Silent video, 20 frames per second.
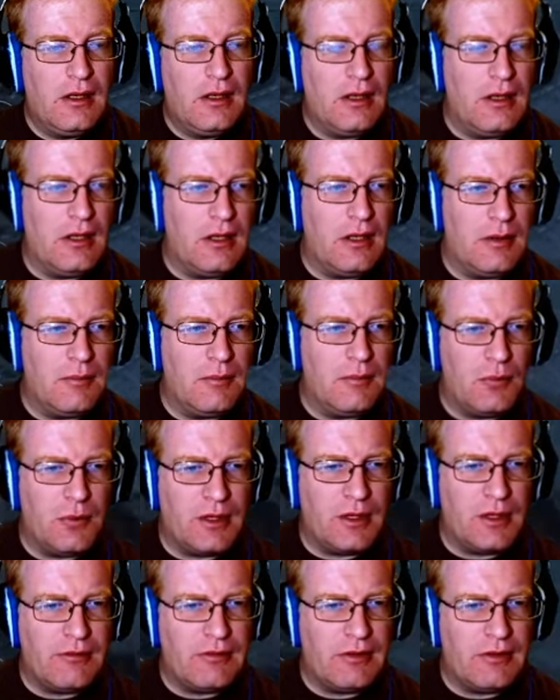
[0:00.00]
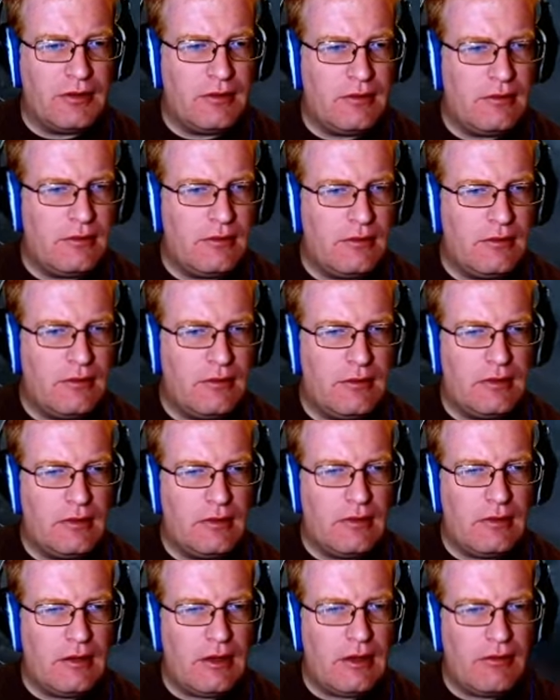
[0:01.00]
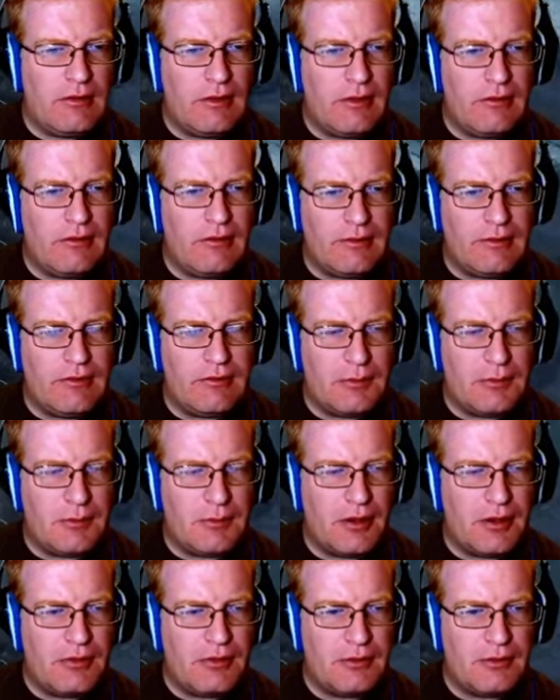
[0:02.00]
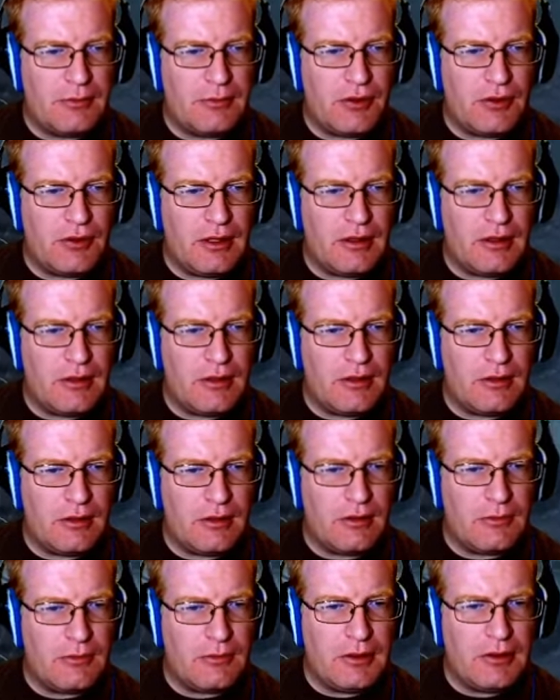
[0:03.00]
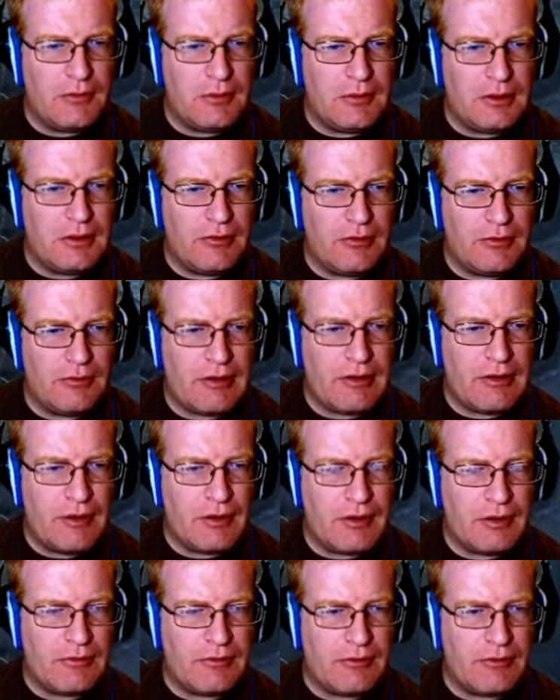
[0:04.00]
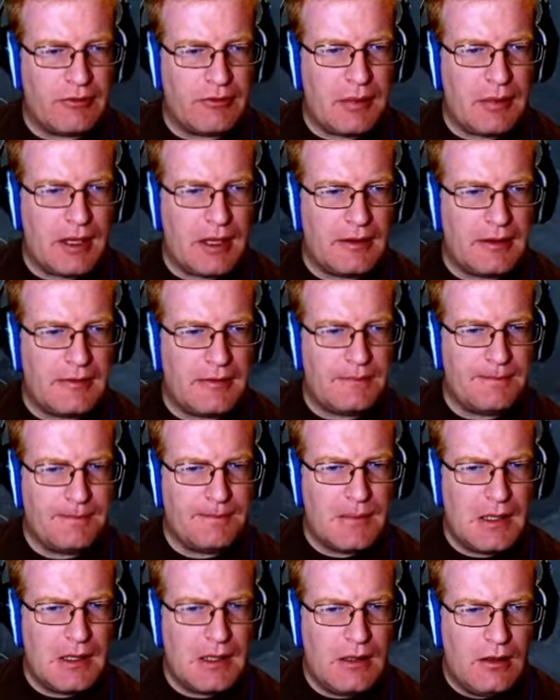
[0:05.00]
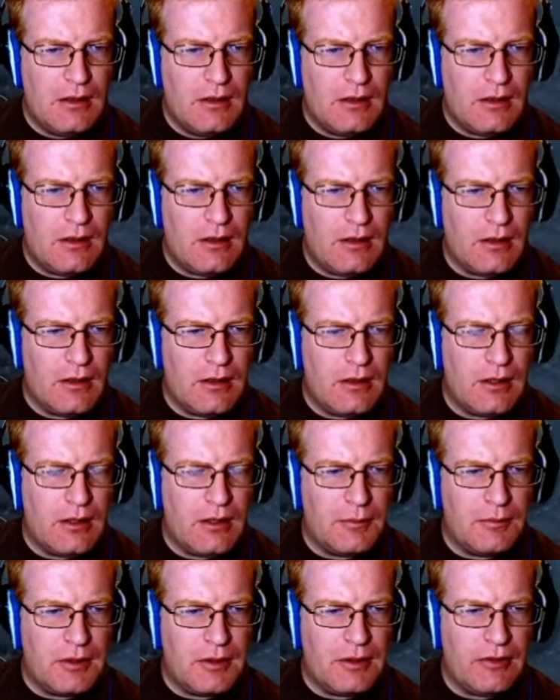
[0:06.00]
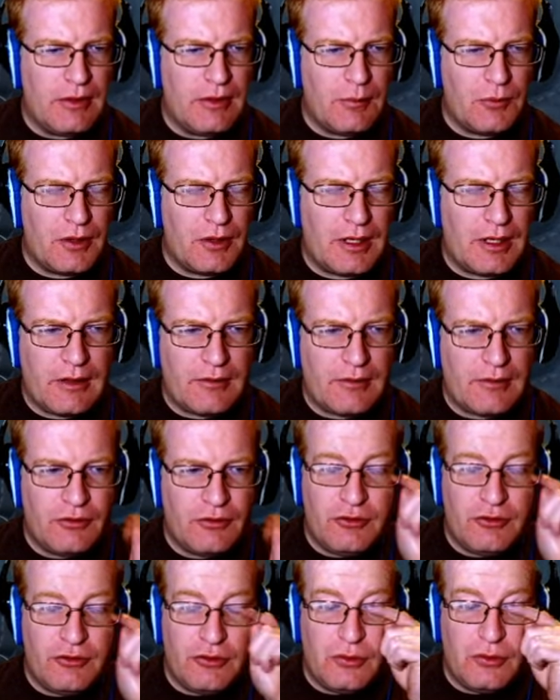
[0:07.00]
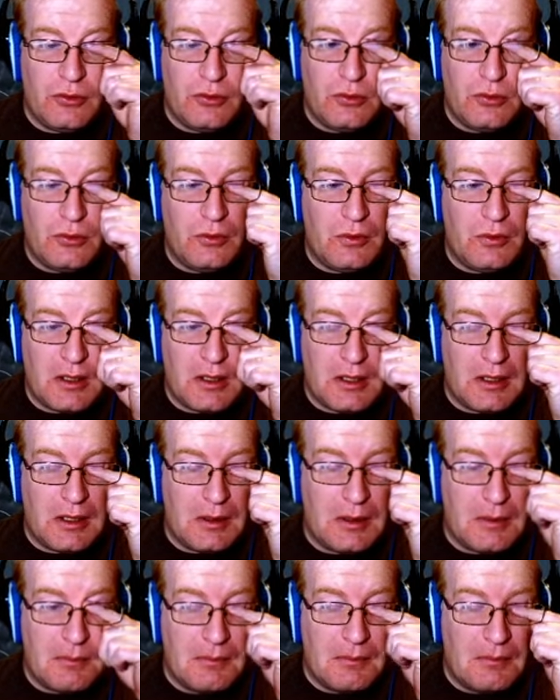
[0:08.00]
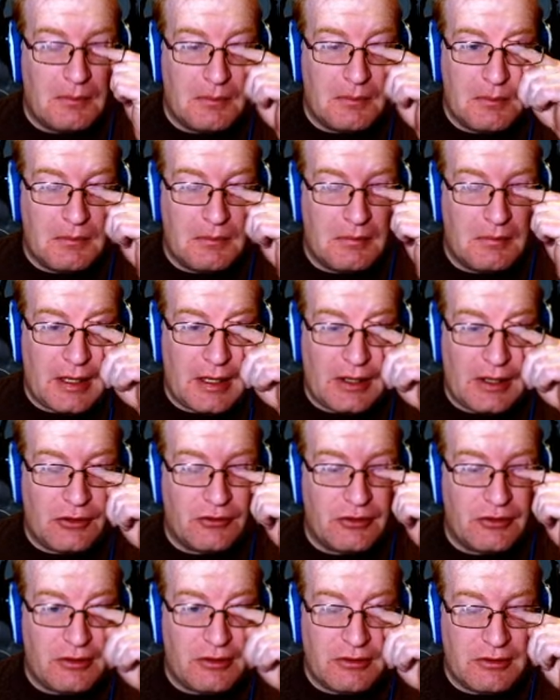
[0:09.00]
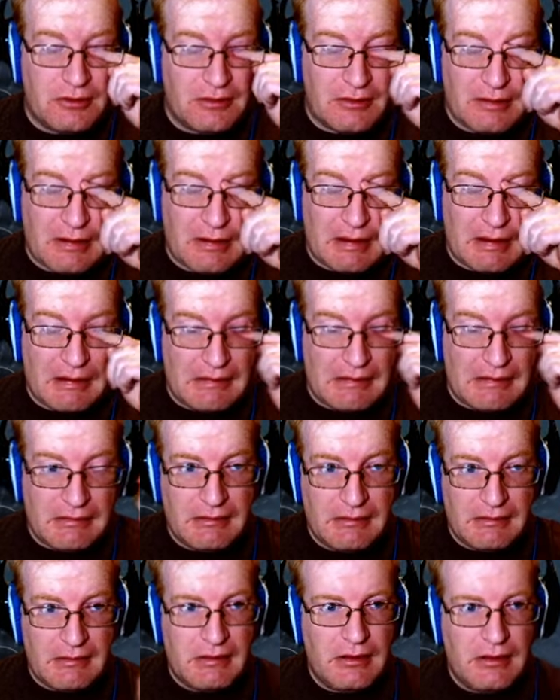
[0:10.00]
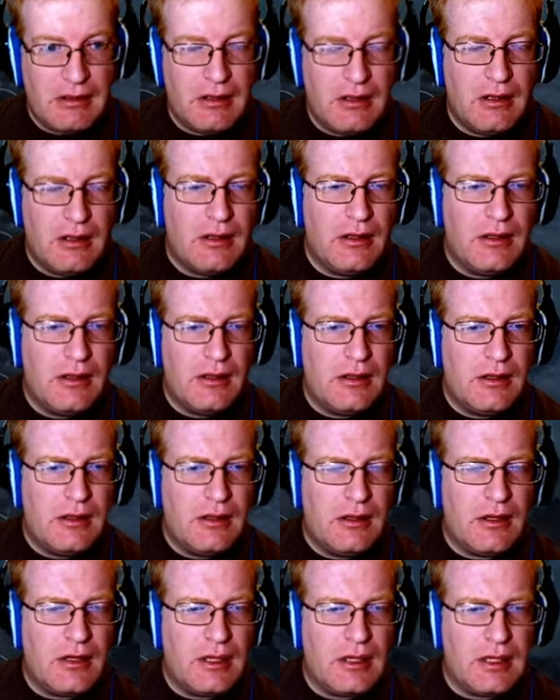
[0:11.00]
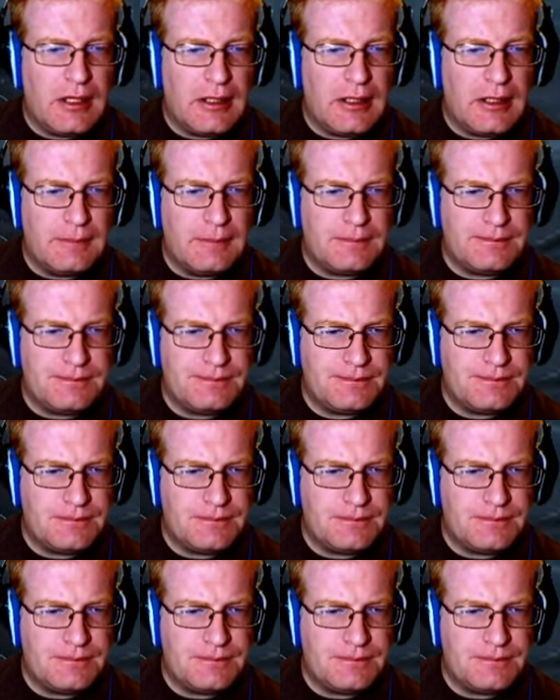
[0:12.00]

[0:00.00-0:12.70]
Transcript: Um, we're going to have to tear these lifts apart to bring uh, to bring the materials down the different spot. Um, and then we're going to have to do um, allergies. Ugh. Um,